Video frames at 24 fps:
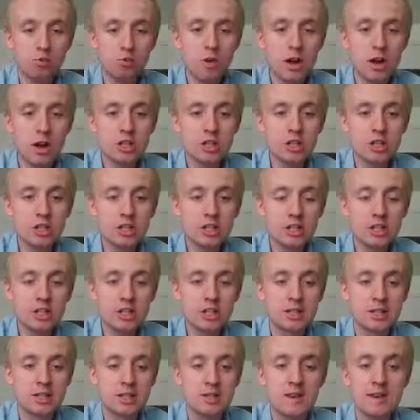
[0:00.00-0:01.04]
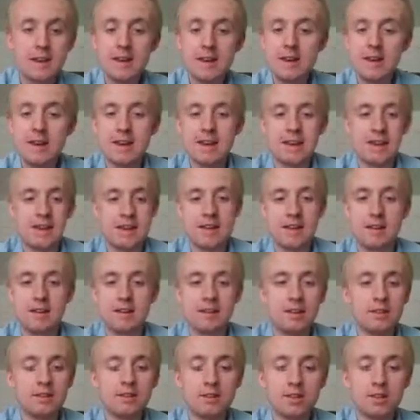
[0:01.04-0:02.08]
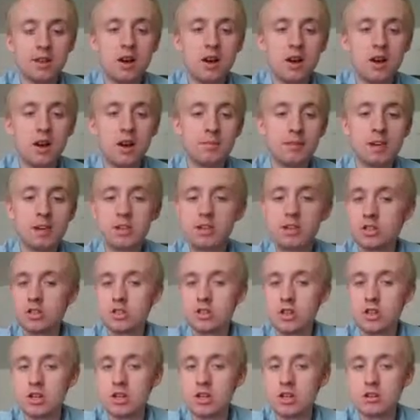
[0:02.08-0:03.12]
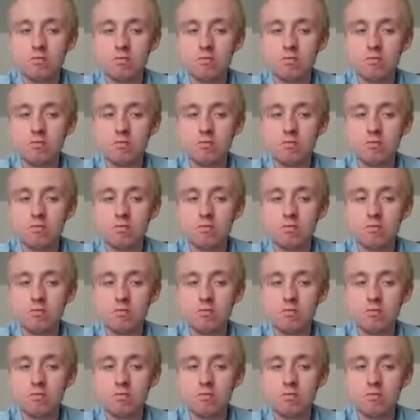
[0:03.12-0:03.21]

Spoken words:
watching. Leave a comment,